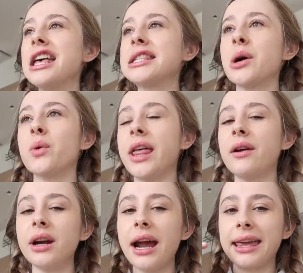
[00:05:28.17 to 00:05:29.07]
So
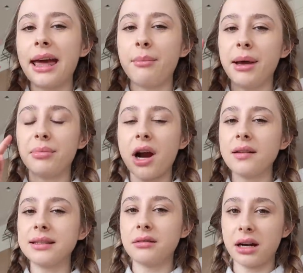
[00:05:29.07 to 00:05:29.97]
whenever I get my
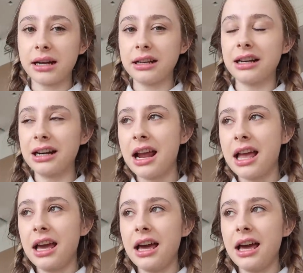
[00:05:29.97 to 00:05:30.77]
brows darker,